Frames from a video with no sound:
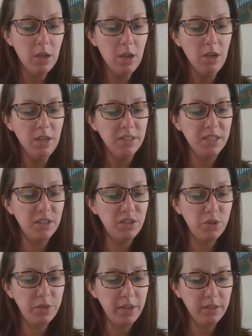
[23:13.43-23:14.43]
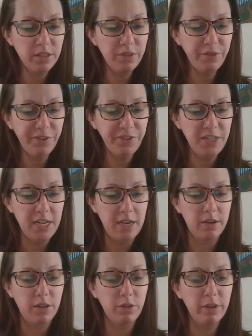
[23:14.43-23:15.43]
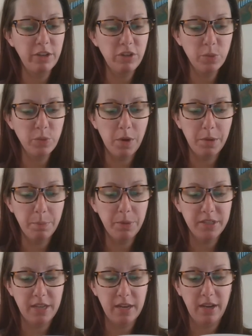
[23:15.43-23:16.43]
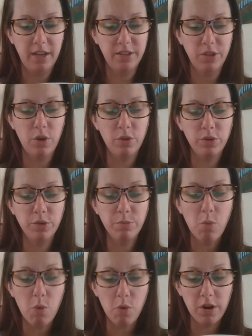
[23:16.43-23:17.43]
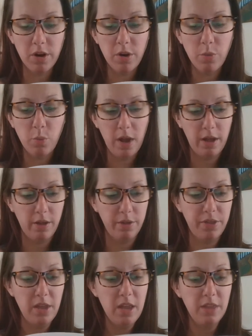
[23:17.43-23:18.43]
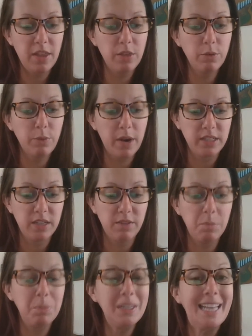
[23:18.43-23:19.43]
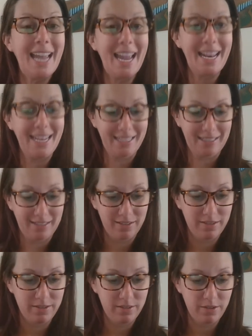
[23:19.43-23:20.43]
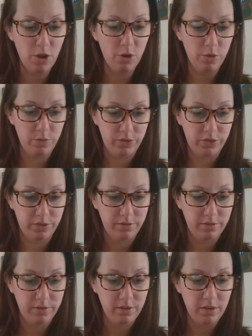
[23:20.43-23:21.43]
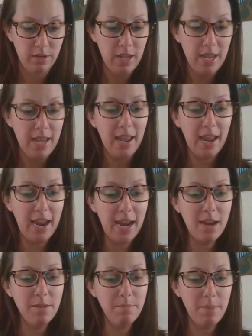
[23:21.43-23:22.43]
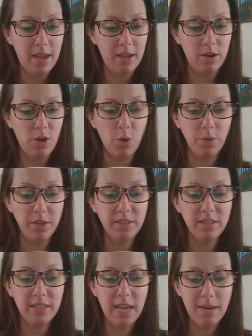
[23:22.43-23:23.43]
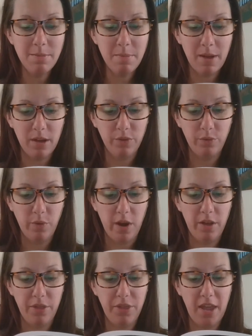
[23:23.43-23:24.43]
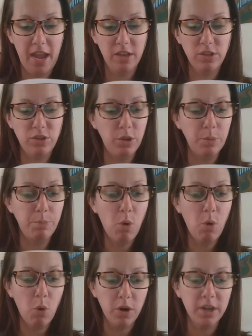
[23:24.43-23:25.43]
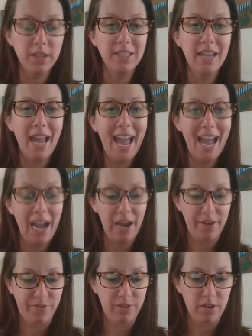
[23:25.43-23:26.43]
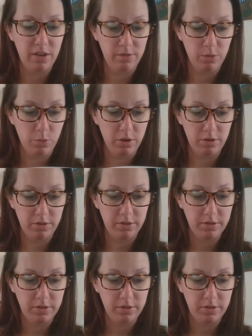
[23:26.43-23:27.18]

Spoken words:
Since 2015, the richest 1% has owned more wealth than the rest of the planet owns. 8 men own the same amount of wealth as do the poorest half of the world.